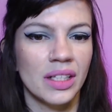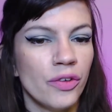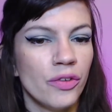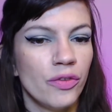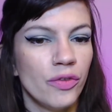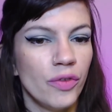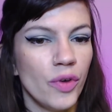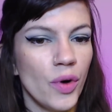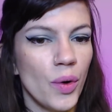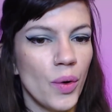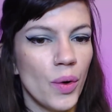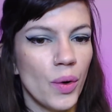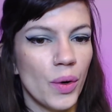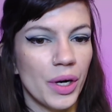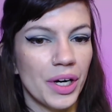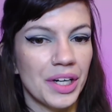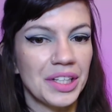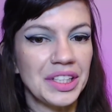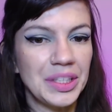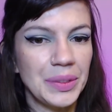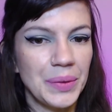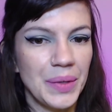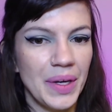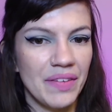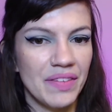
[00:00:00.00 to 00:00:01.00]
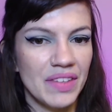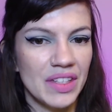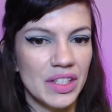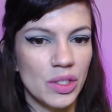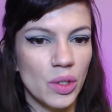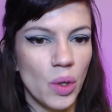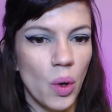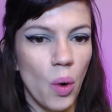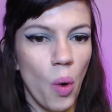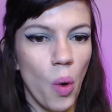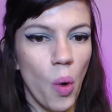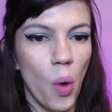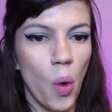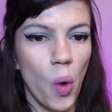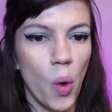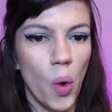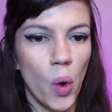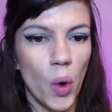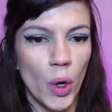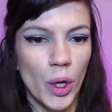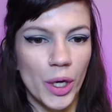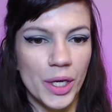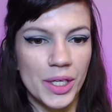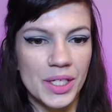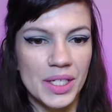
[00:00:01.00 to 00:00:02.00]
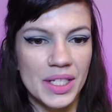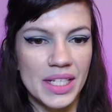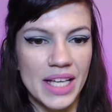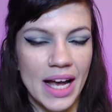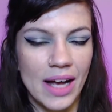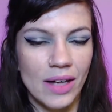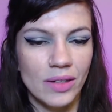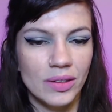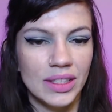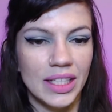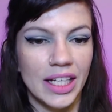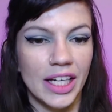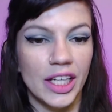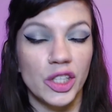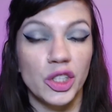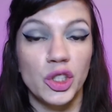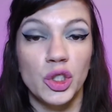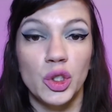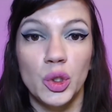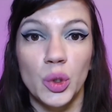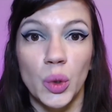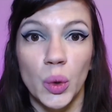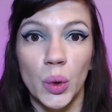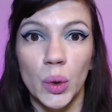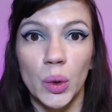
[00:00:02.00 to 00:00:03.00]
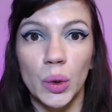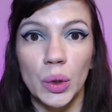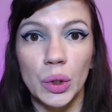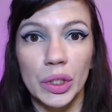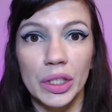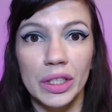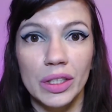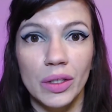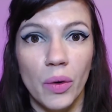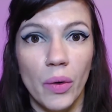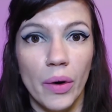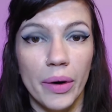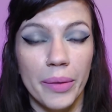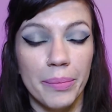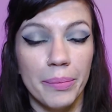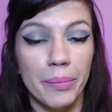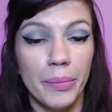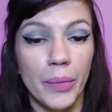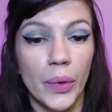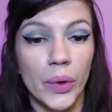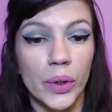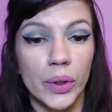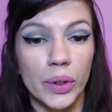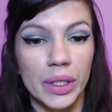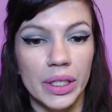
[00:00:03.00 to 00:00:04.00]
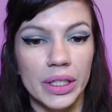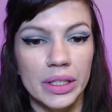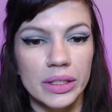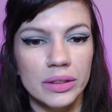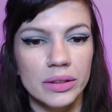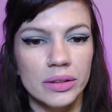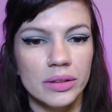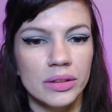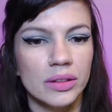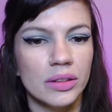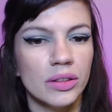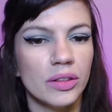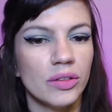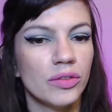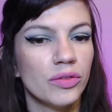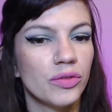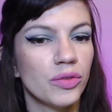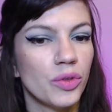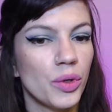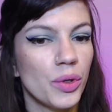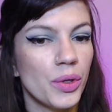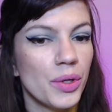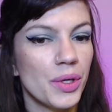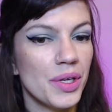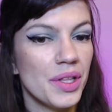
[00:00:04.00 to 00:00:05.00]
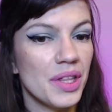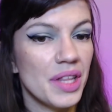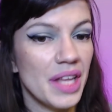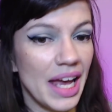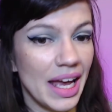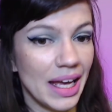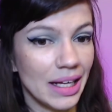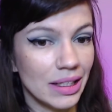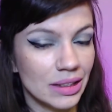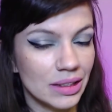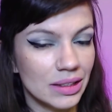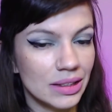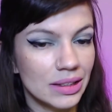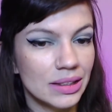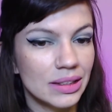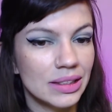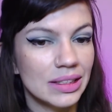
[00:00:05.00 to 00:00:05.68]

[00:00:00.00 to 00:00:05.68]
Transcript: 4, so we have this or sound like door or more. For they'll,